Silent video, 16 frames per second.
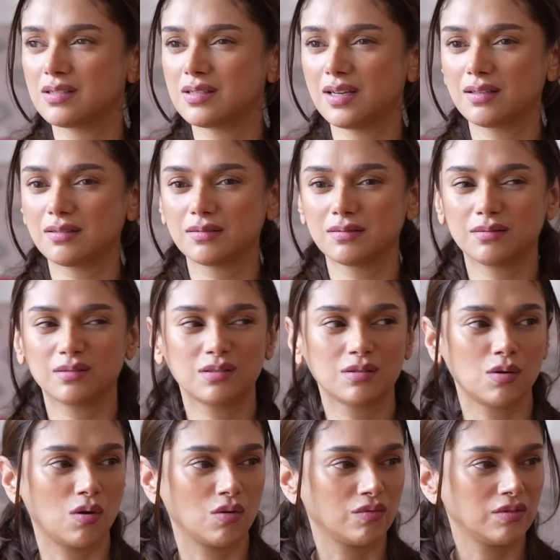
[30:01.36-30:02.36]
just like, what's
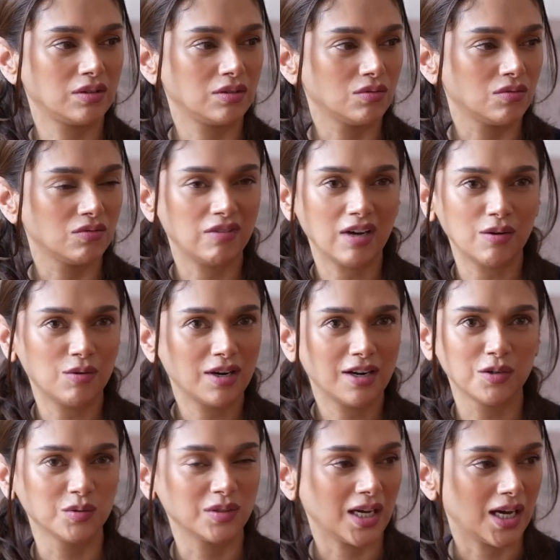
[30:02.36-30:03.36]
wrong with you? Why would
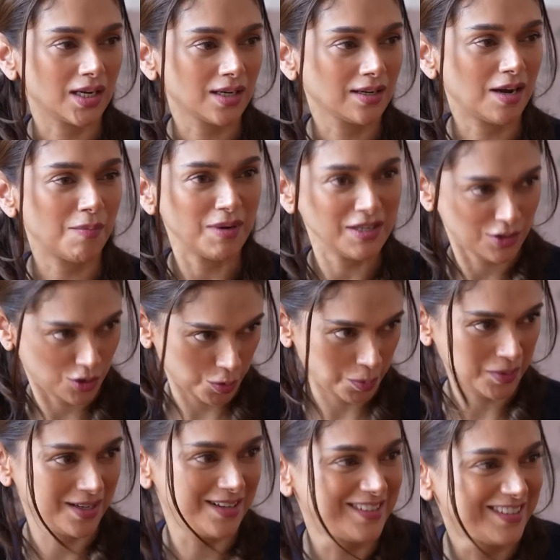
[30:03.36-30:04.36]
I do that? Am I
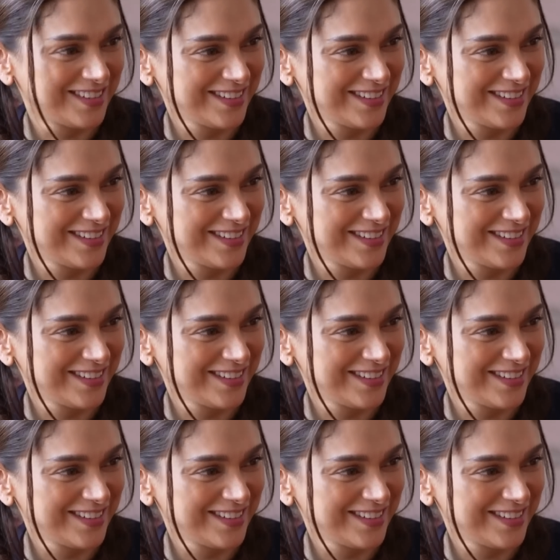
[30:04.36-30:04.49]
stupid?